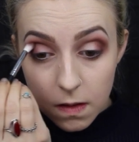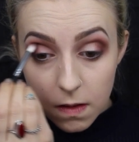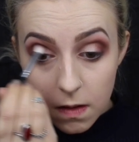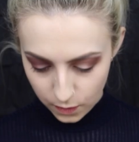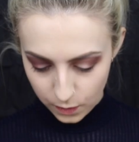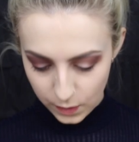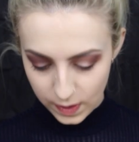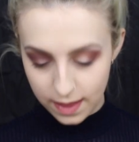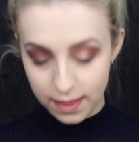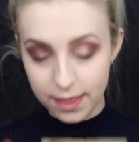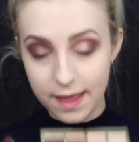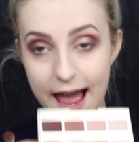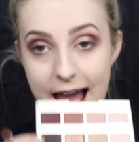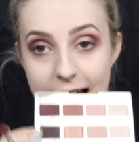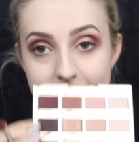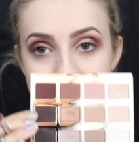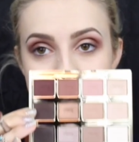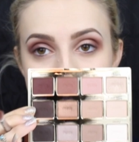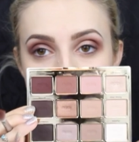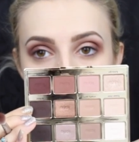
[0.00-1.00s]
With
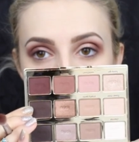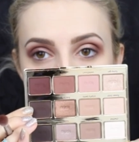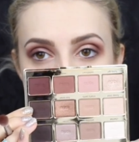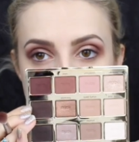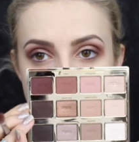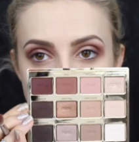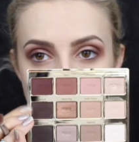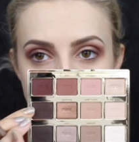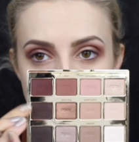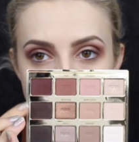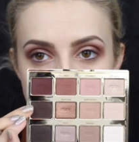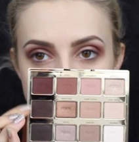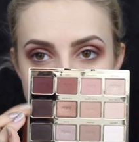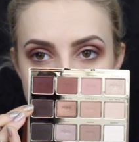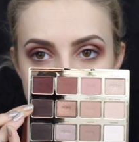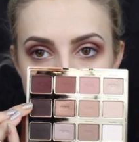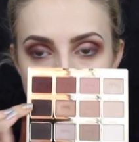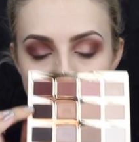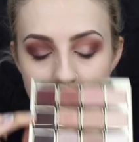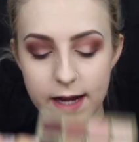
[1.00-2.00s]
Activist, which is
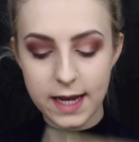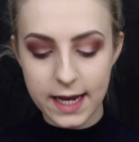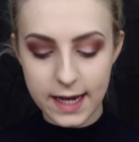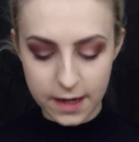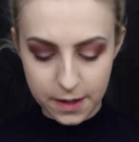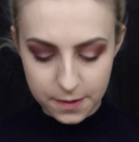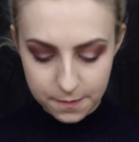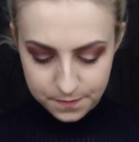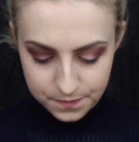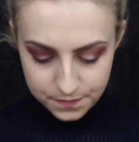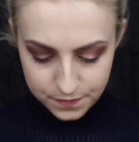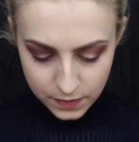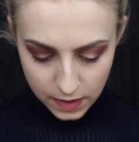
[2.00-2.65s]
this one here.